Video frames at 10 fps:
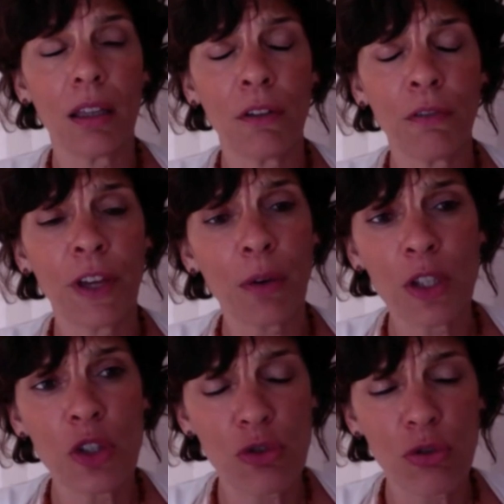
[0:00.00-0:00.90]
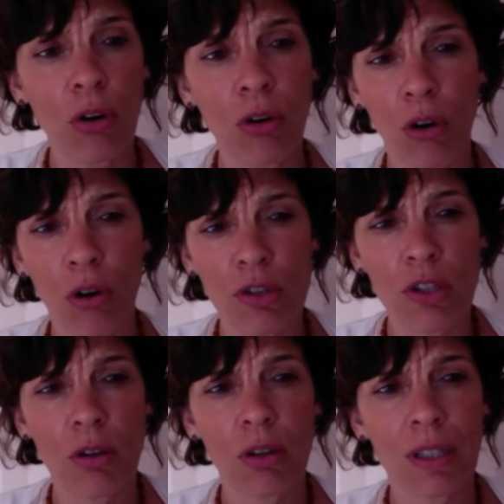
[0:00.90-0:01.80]
very strong
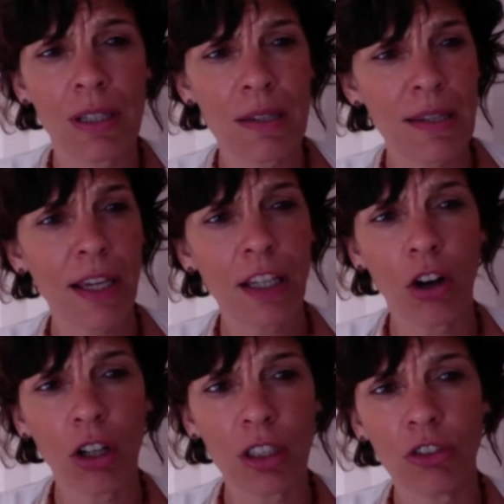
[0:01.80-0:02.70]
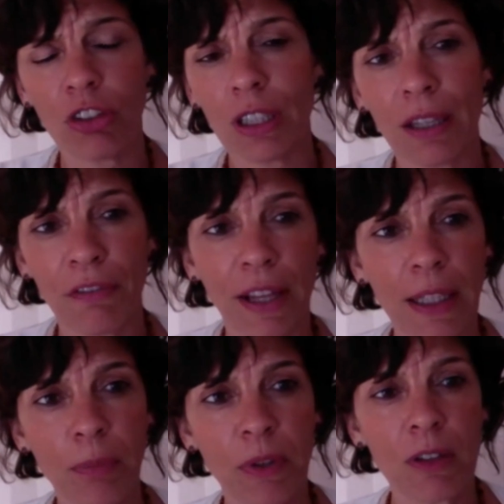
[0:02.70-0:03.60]
also the psychology
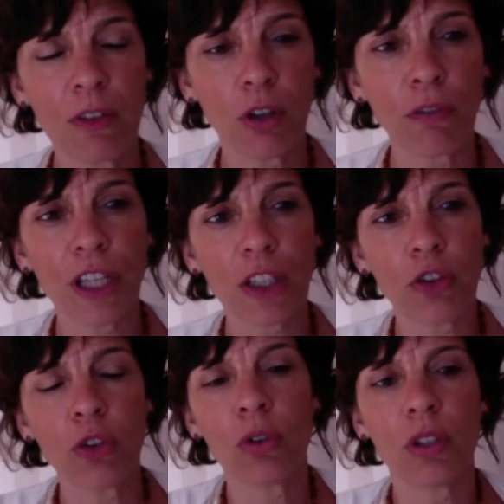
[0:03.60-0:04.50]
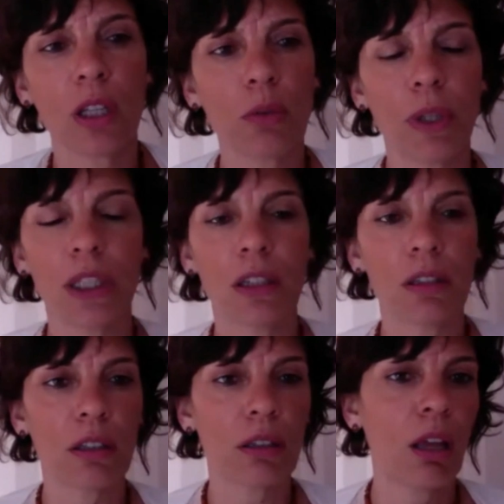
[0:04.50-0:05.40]
developed in Soviet Union with
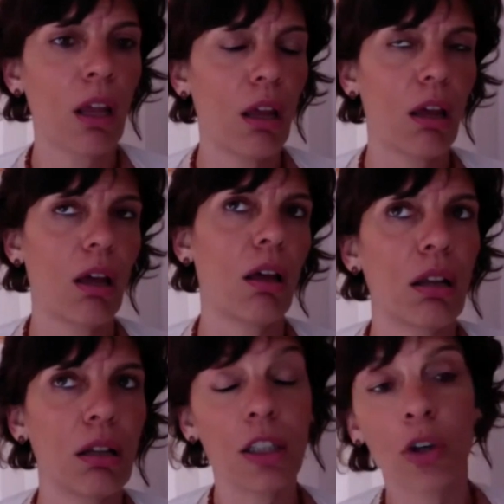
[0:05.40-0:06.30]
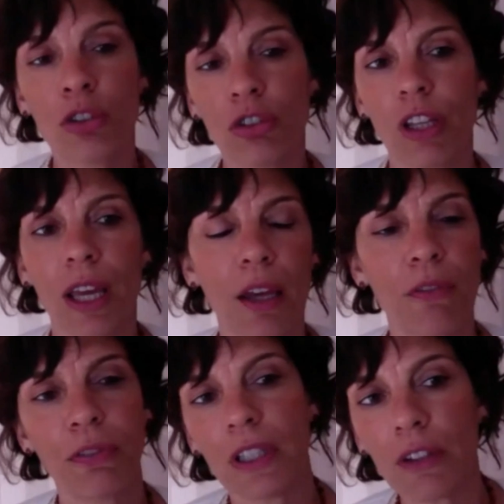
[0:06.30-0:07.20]
the Leontiev,
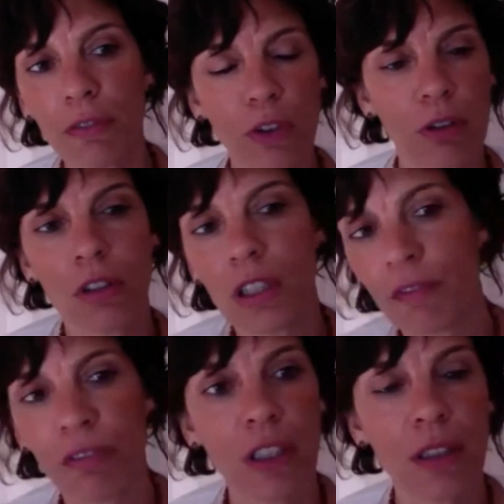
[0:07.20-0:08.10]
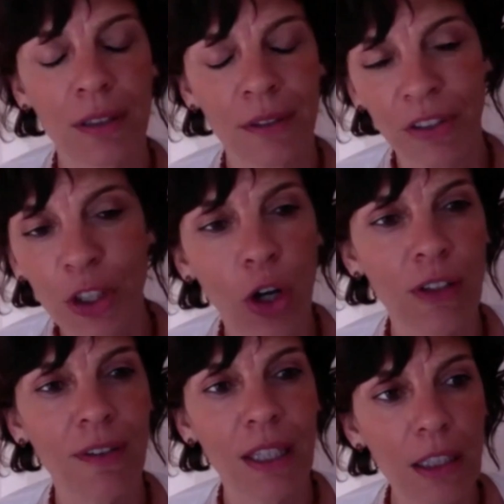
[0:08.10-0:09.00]

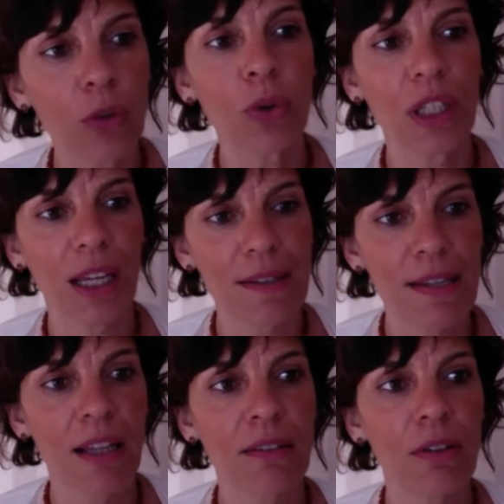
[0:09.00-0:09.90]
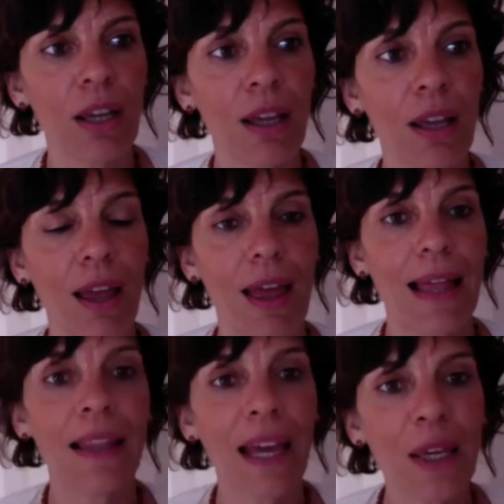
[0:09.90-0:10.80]
Vygotsky, Luria, etc.
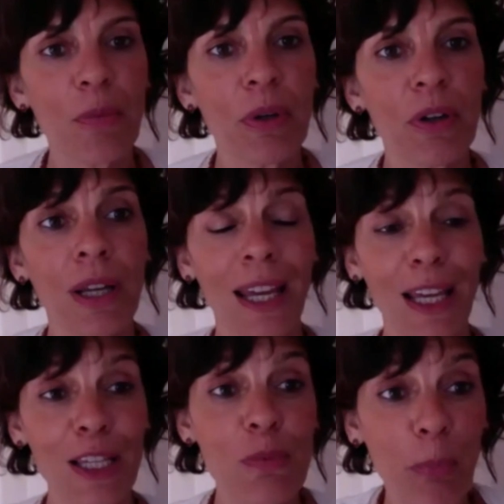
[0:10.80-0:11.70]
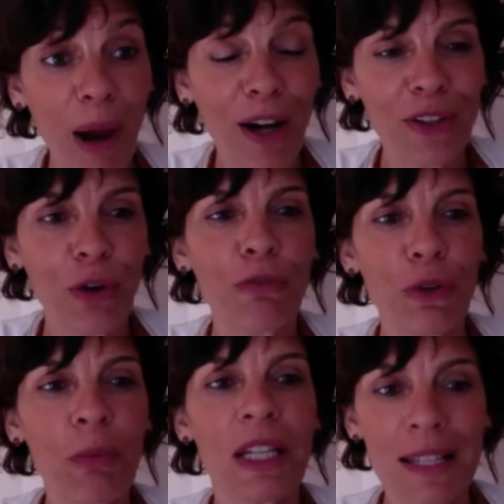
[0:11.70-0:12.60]
Labor is part of
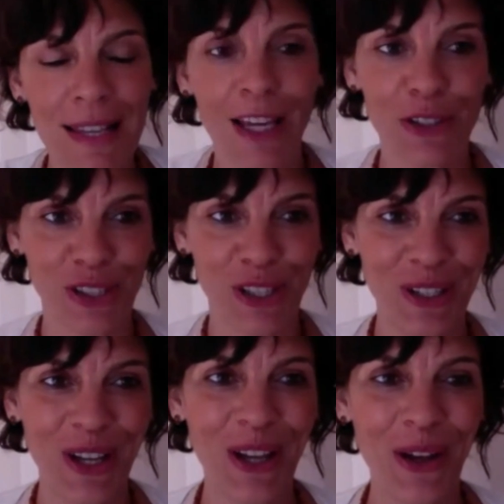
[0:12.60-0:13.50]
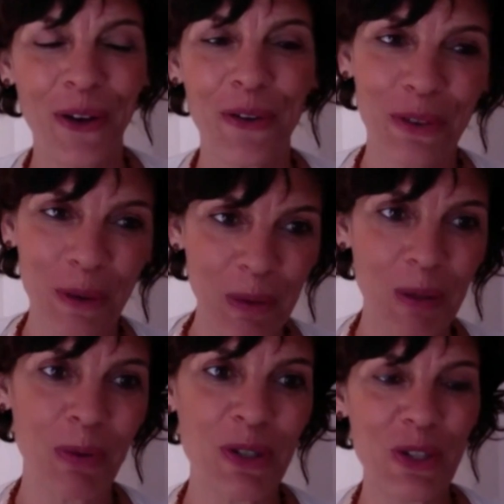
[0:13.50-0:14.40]
humanization of the
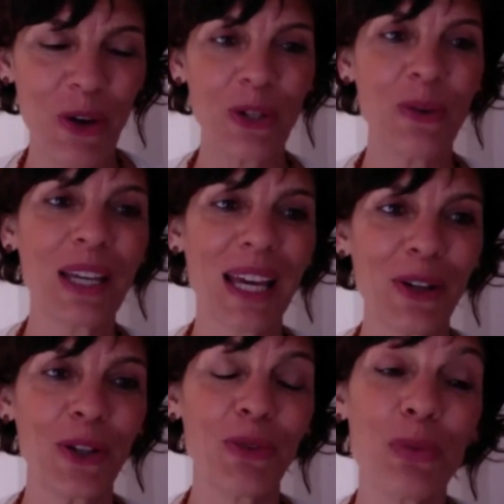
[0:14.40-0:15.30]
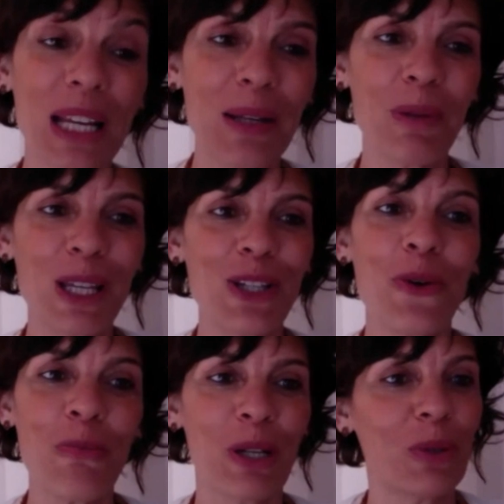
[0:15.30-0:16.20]
people. So you cannot really be
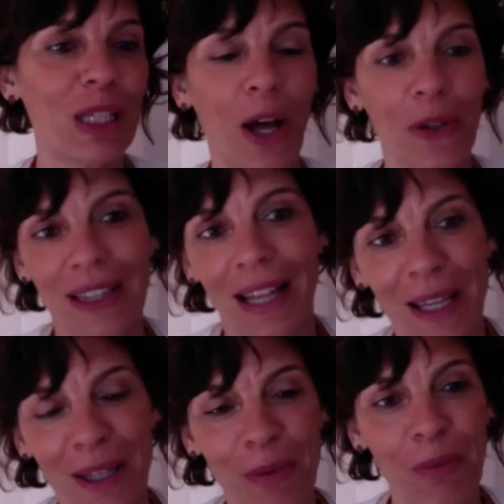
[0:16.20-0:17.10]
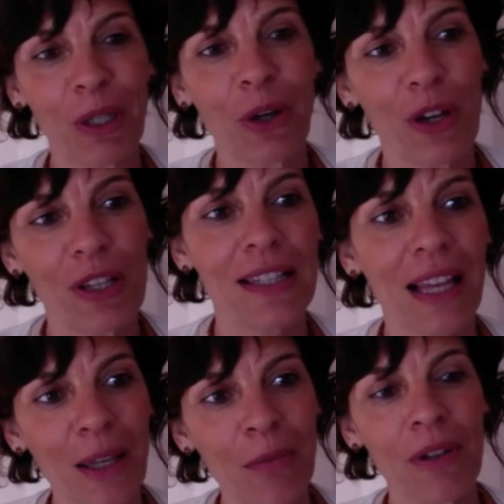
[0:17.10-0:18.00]
human without labor, because
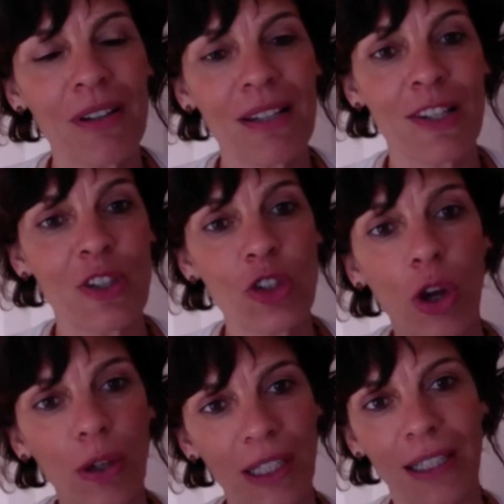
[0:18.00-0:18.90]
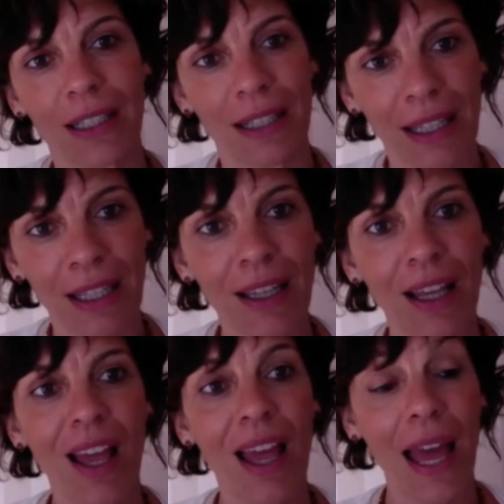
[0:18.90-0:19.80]
labor historically
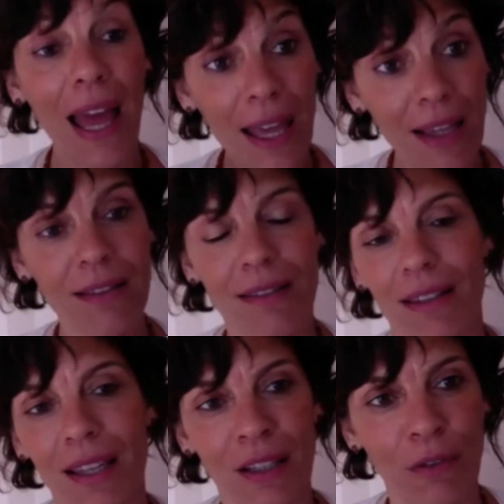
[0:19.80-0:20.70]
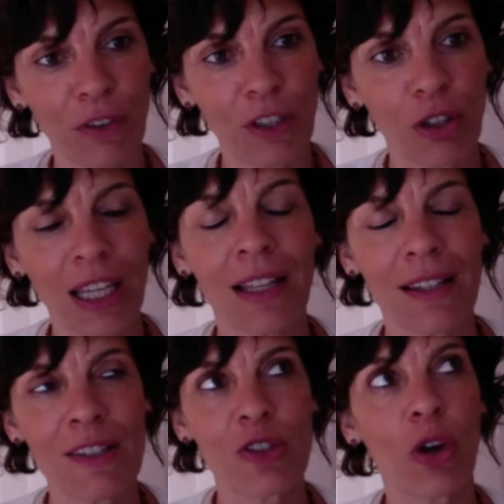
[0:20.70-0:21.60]
and
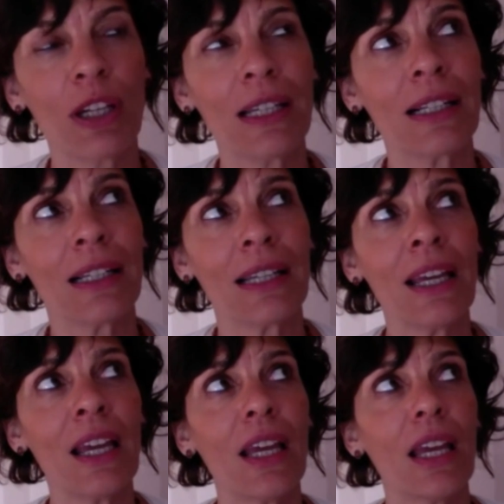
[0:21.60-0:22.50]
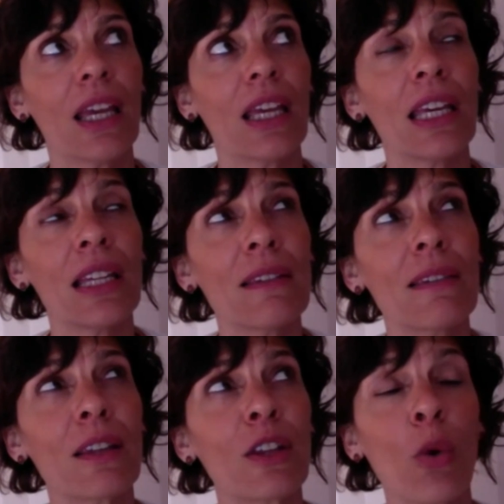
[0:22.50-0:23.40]
historically, it's
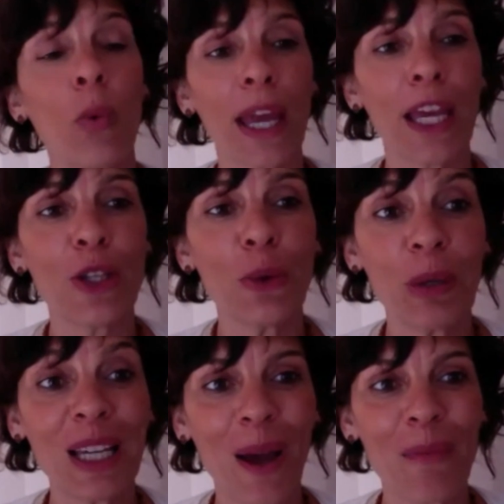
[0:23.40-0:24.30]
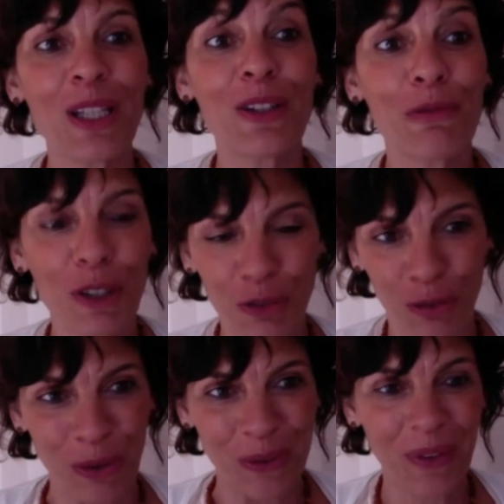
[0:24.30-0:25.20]
the way you become
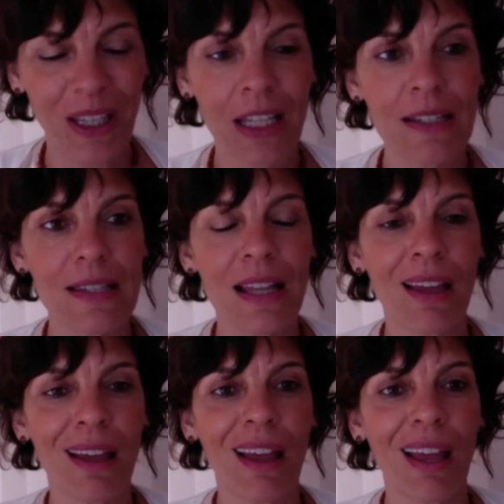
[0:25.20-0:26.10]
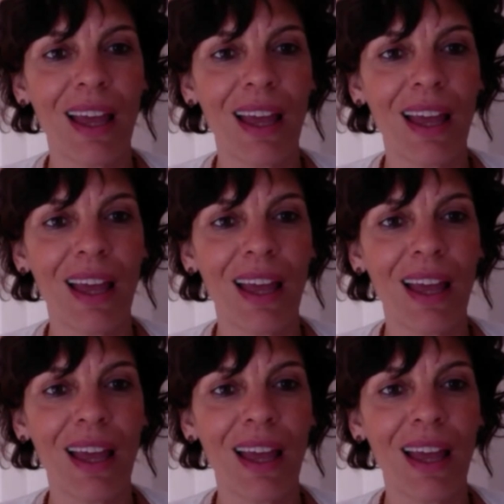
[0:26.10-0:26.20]
individual. It's the